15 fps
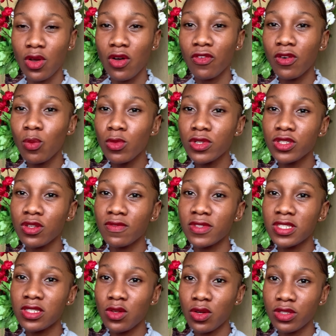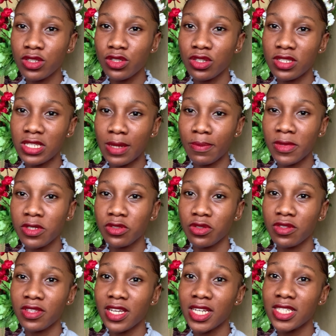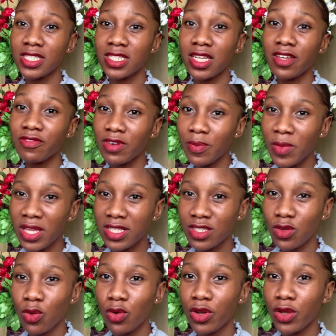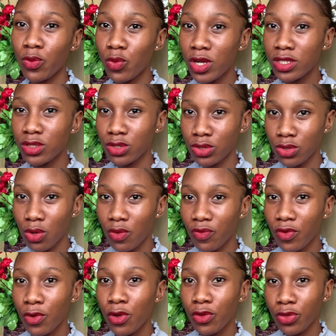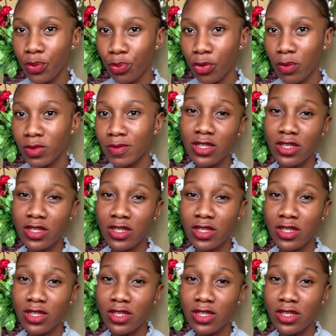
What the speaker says: For most of these conditions I mentioned, there is a remedy or a way to solve the problem.